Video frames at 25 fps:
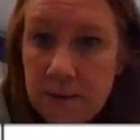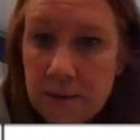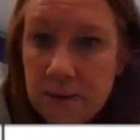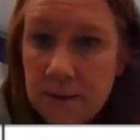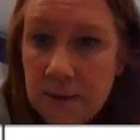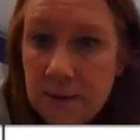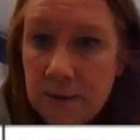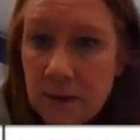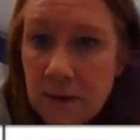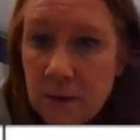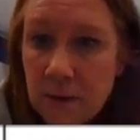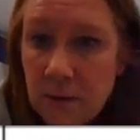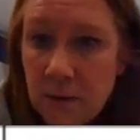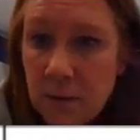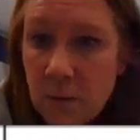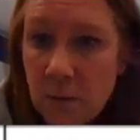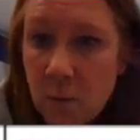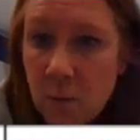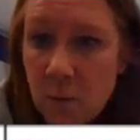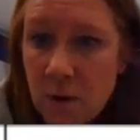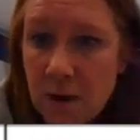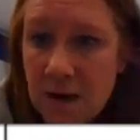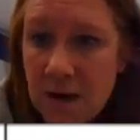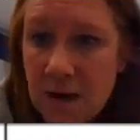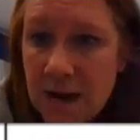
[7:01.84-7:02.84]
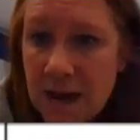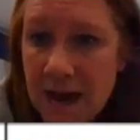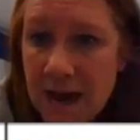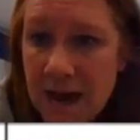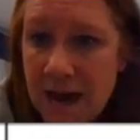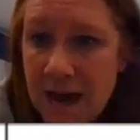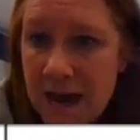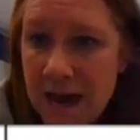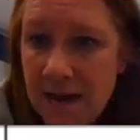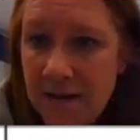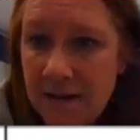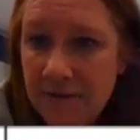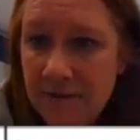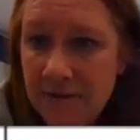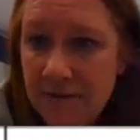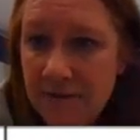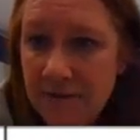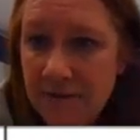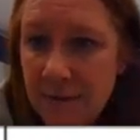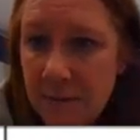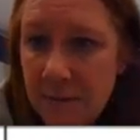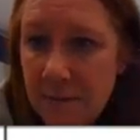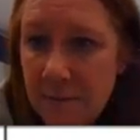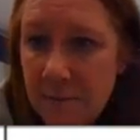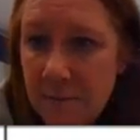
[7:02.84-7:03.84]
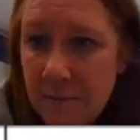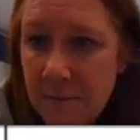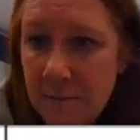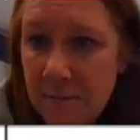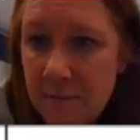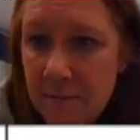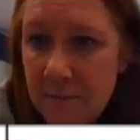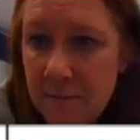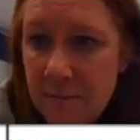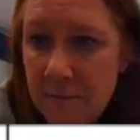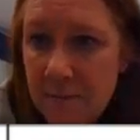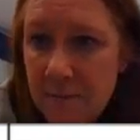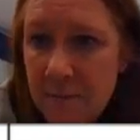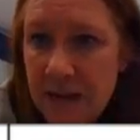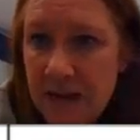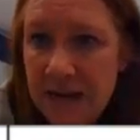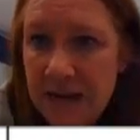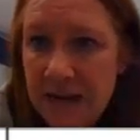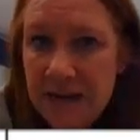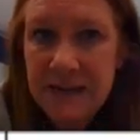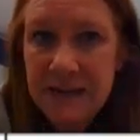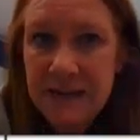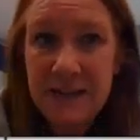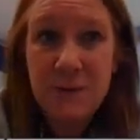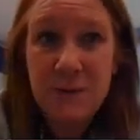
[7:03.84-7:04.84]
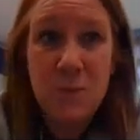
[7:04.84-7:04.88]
so the 1/2 made